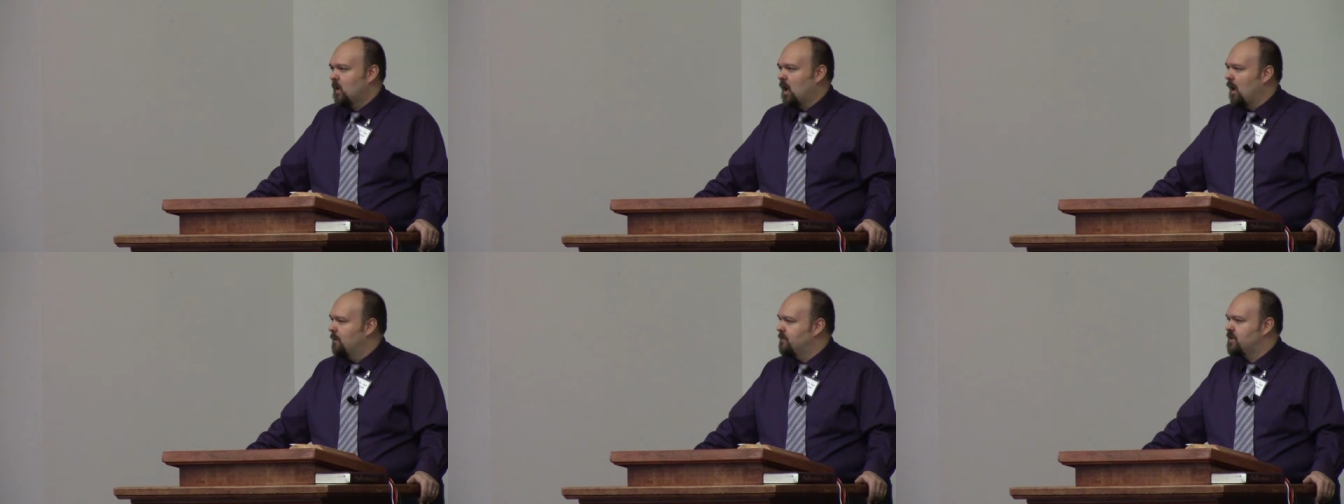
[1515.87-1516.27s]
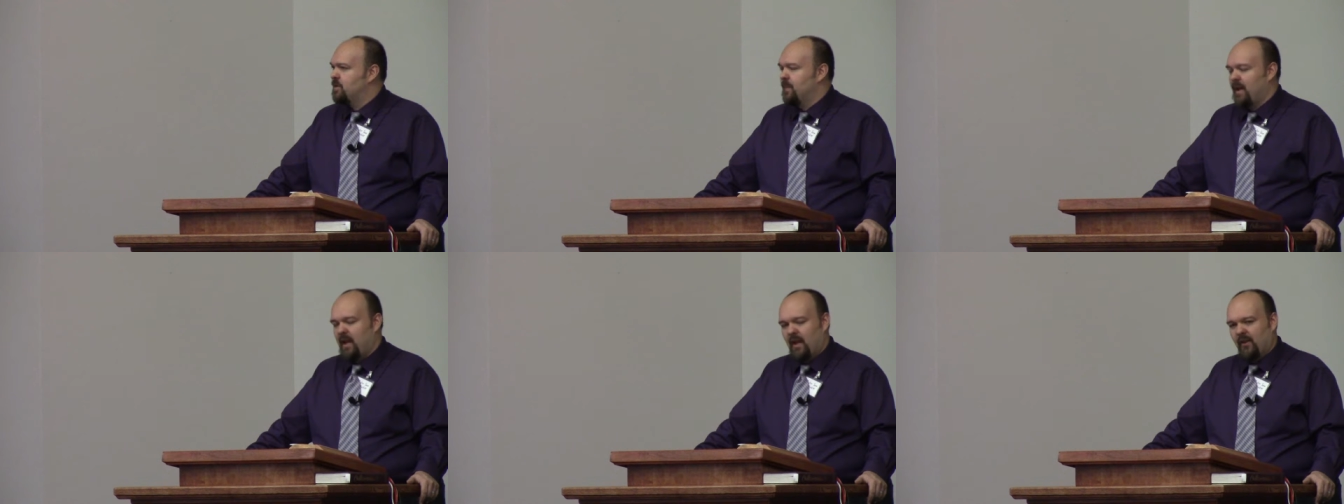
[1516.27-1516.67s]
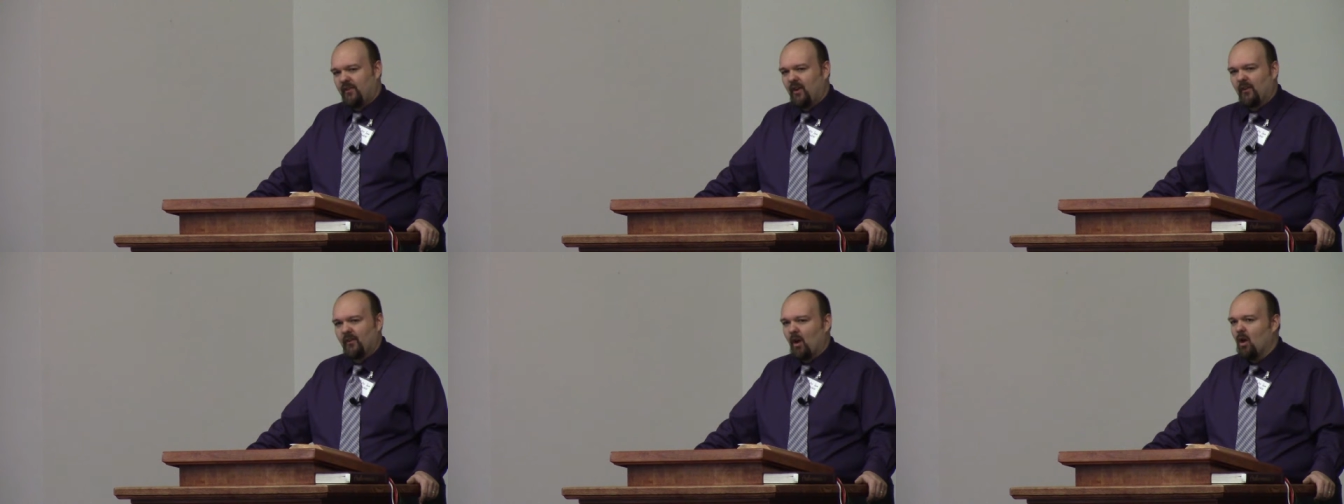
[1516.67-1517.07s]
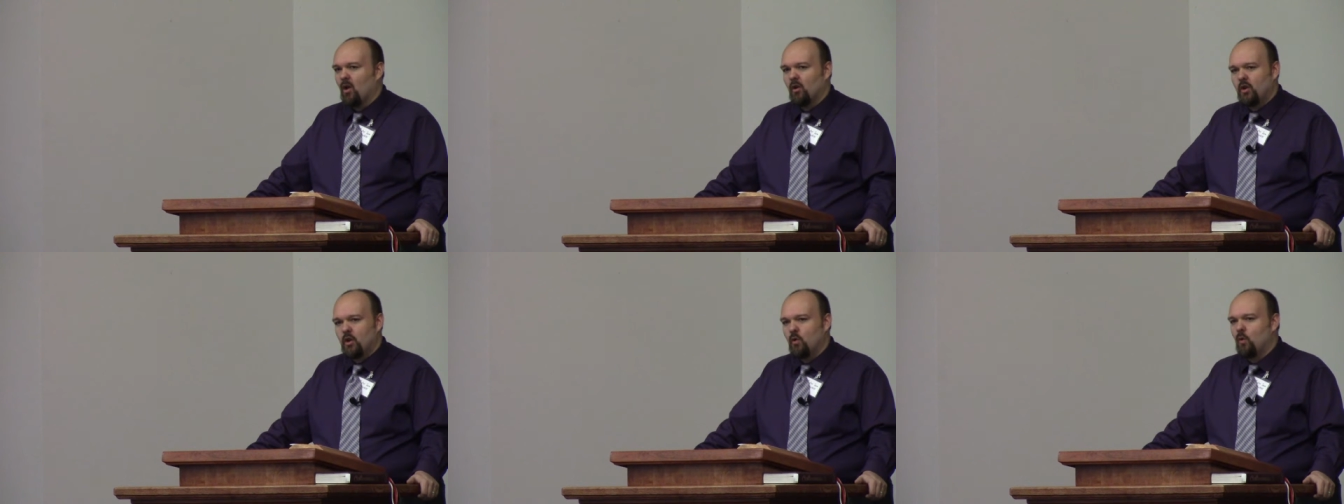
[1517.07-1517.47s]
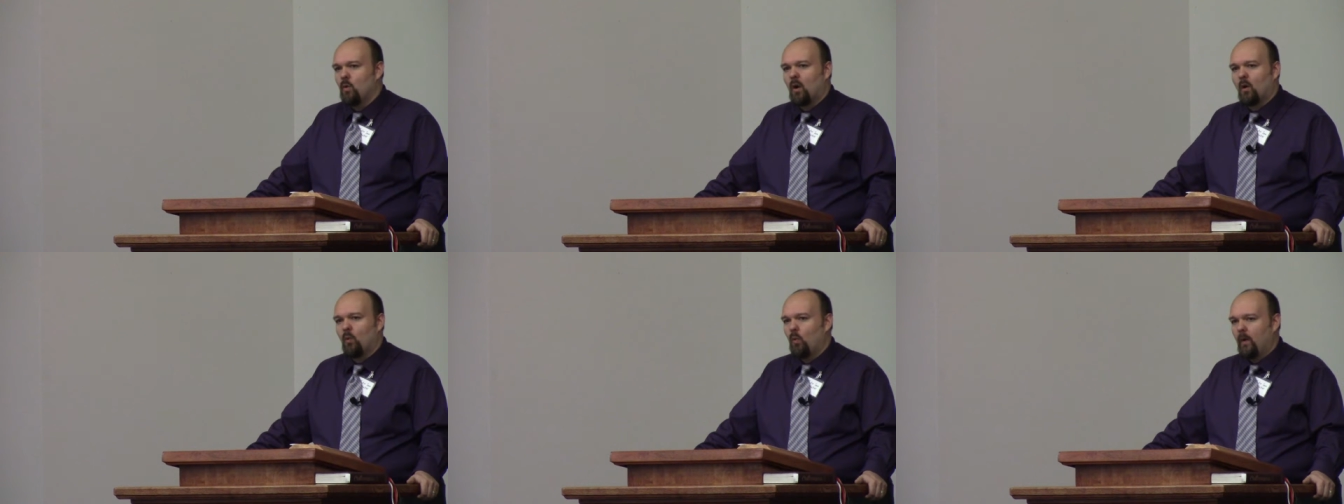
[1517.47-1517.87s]
Come to me, he says, all you
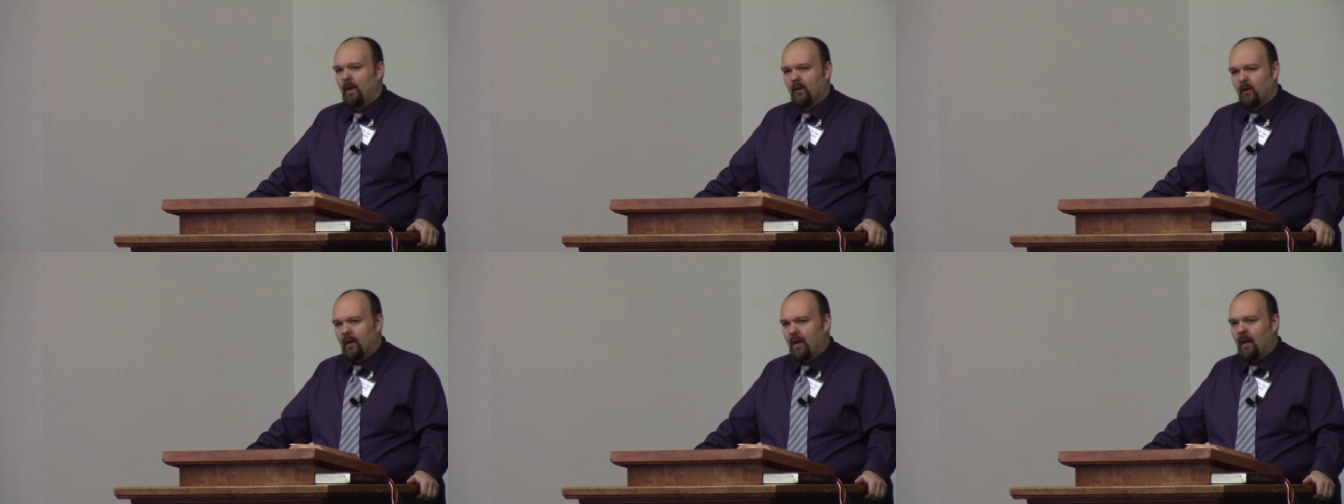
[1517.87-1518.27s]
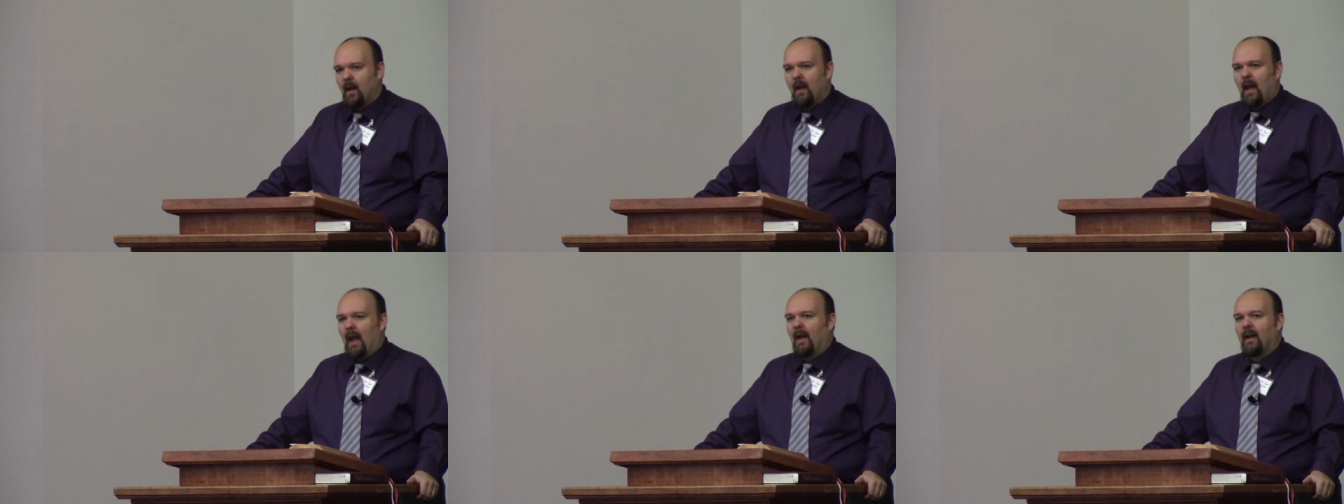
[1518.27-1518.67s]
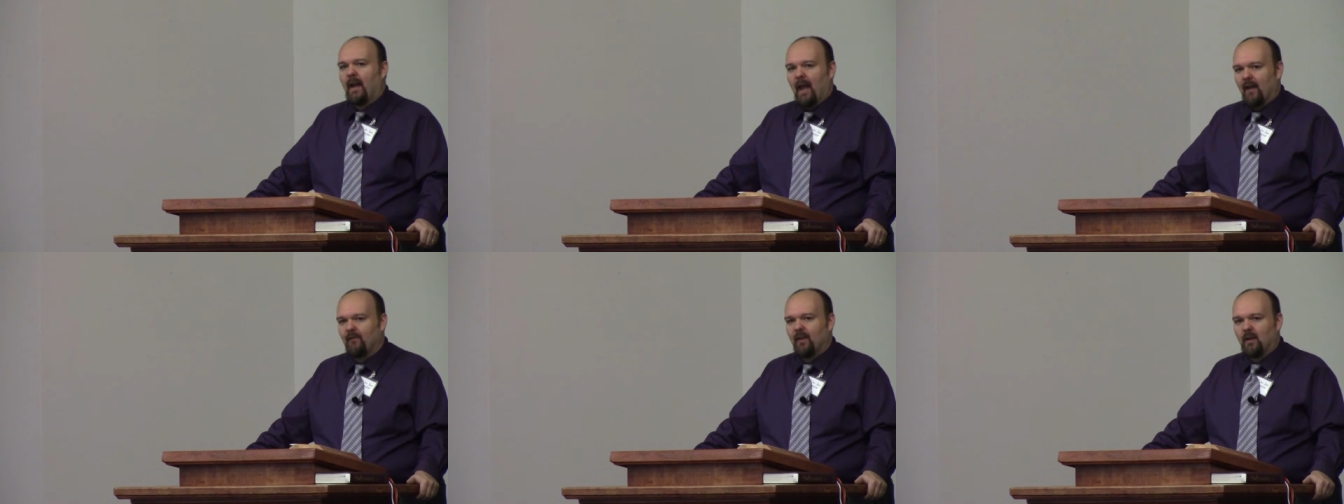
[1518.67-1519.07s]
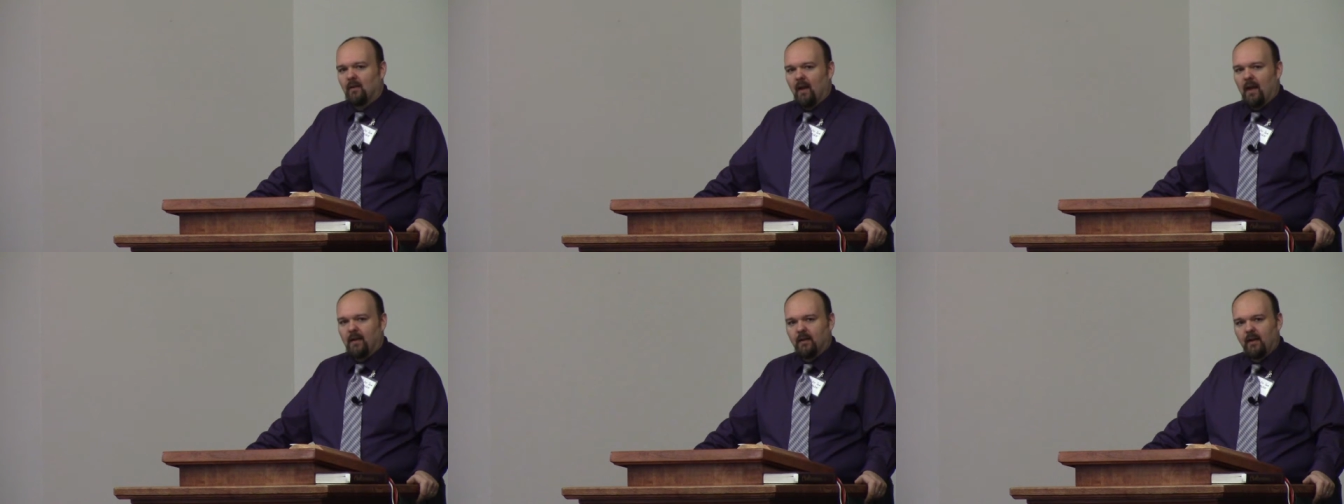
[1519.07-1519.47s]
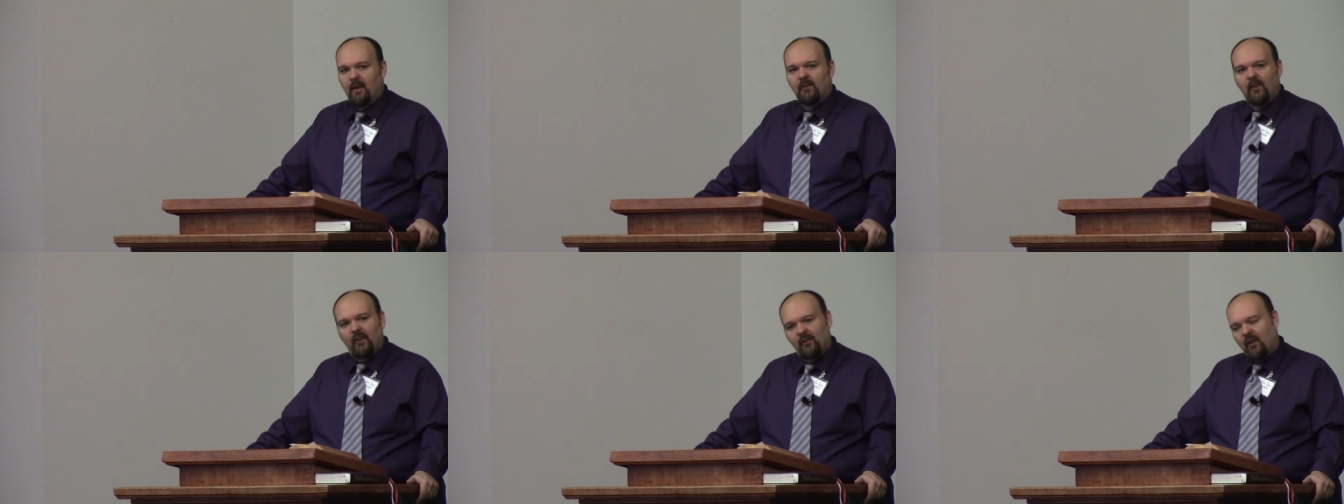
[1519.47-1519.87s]
who are weary and heavy laden. He
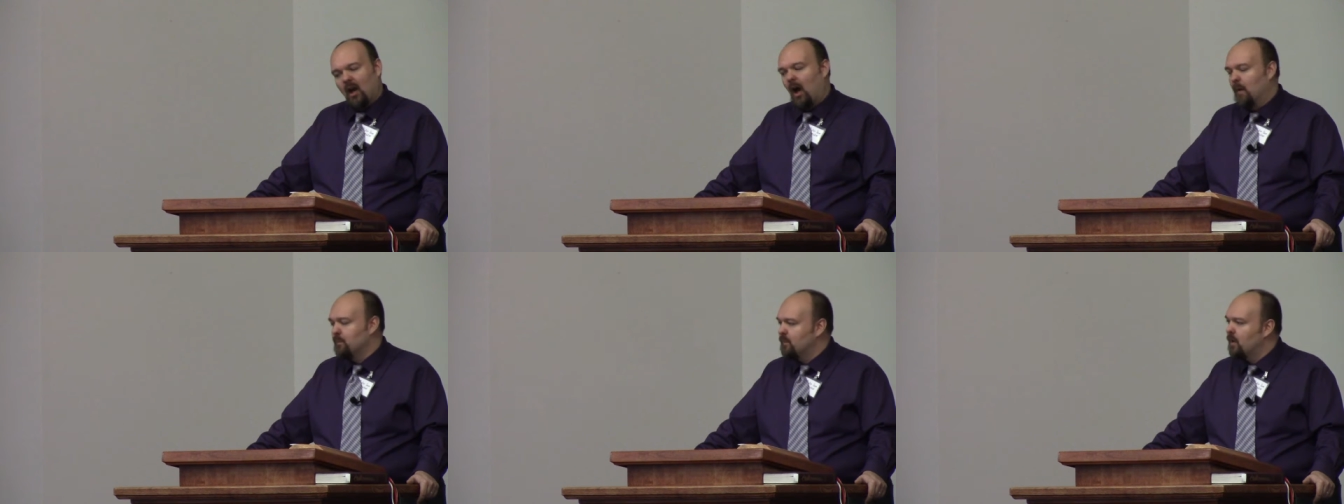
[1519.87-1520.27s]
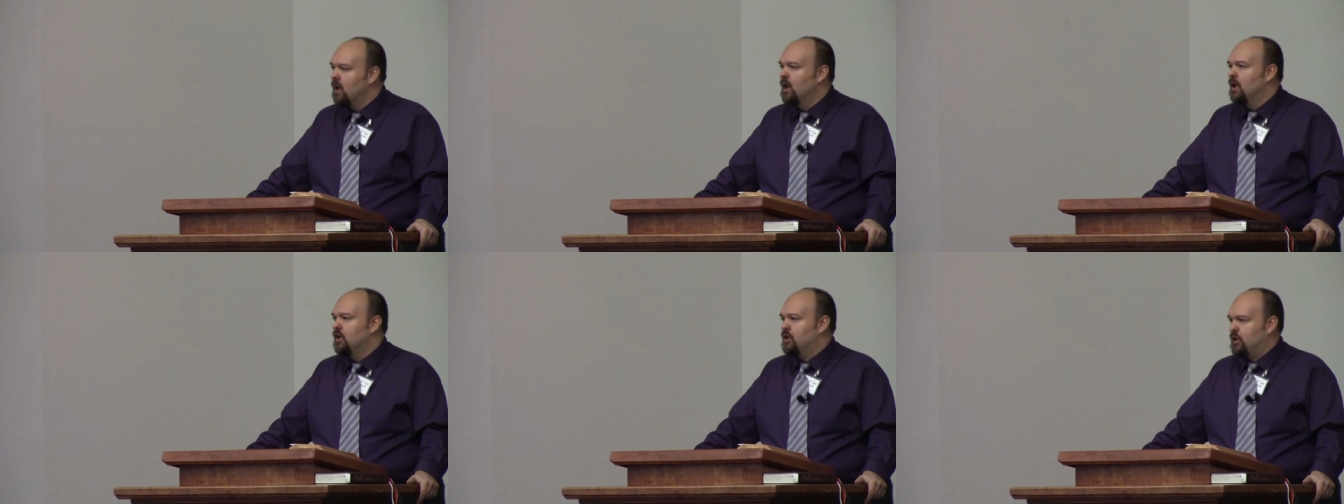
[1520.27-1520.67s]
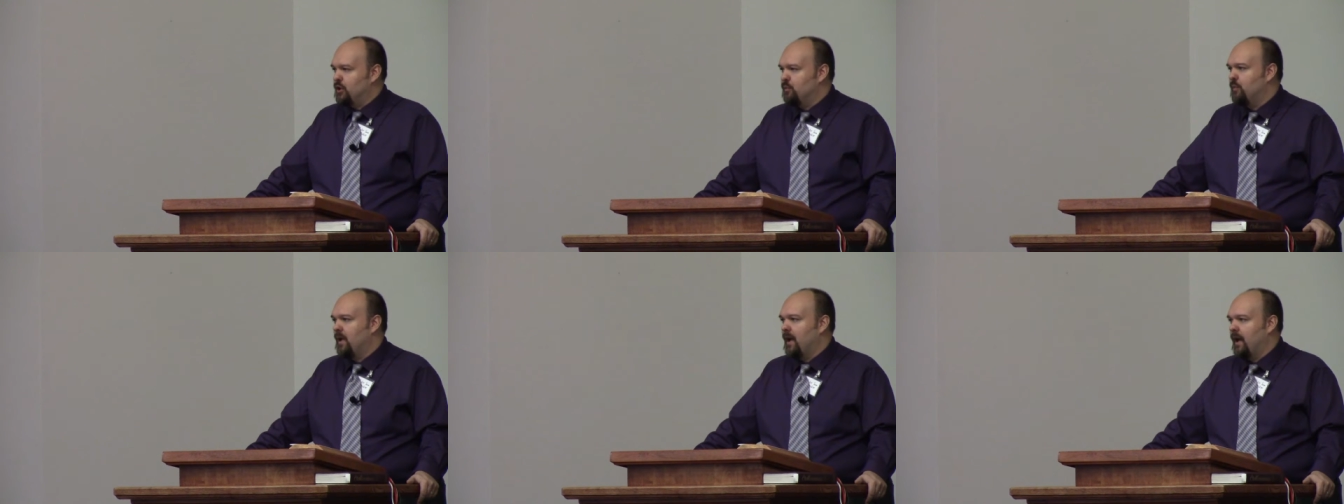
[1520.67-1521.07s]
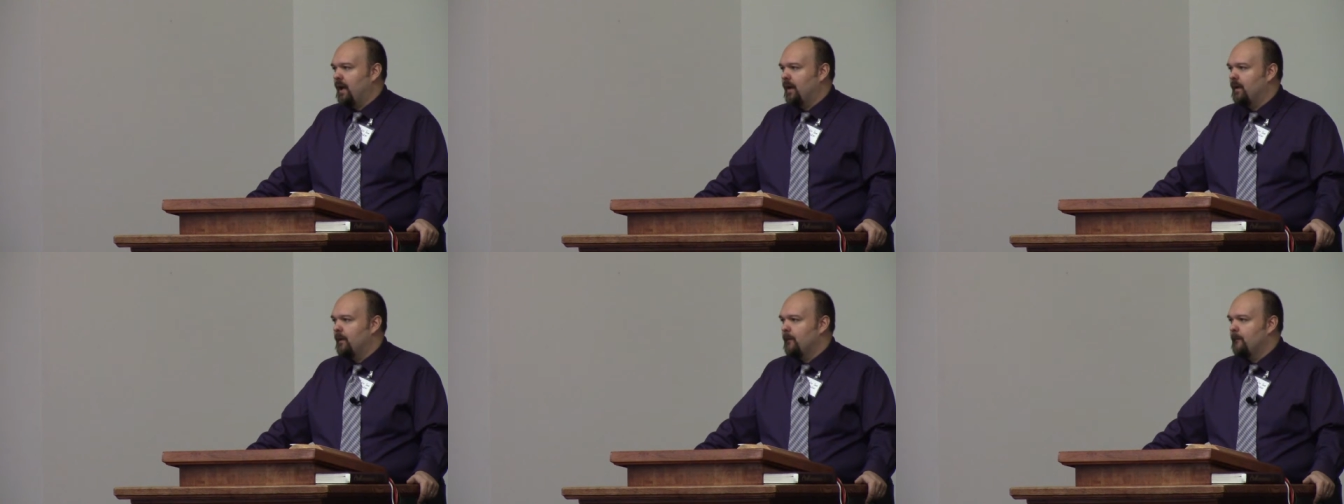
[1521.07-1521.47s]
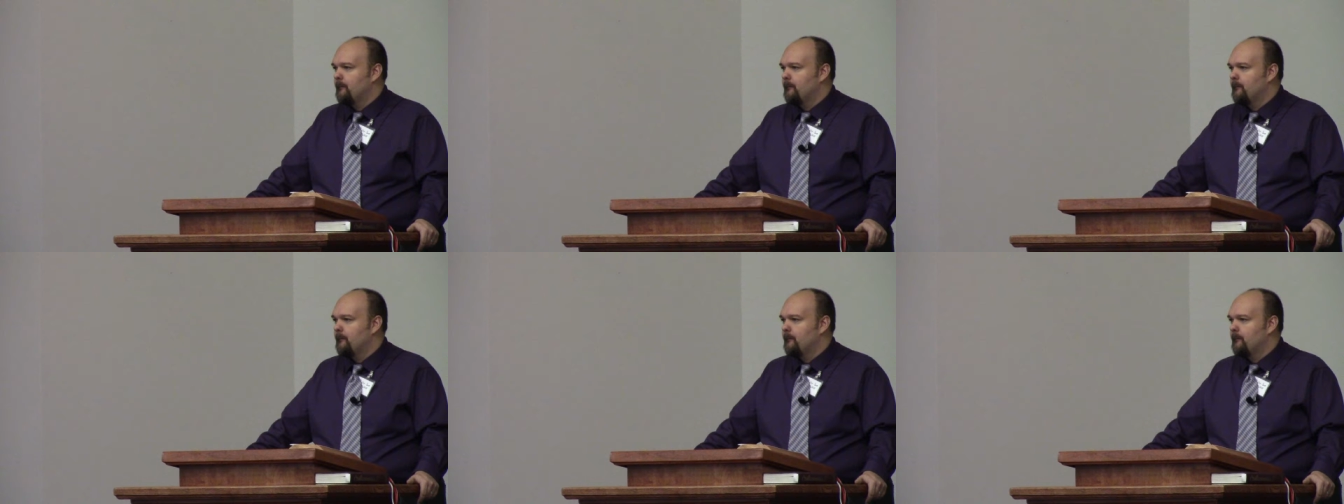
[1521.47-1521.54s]
says, come to me.